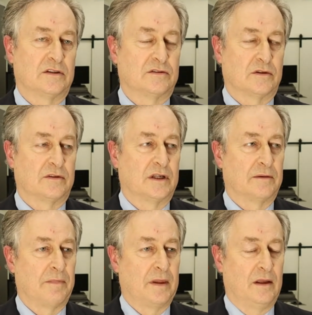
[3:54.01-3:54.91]
that sort of
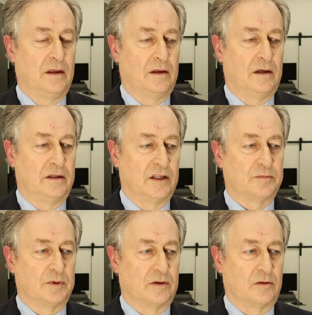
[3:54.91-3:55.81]
thing, and
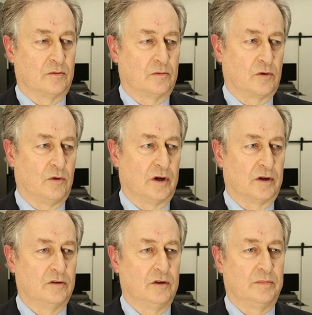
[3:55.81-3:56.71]
that's been
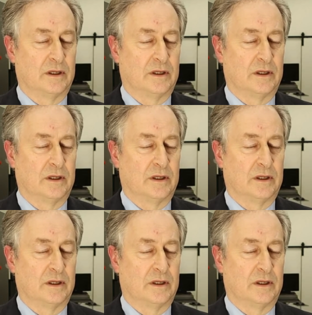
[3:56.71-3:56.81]
quite good.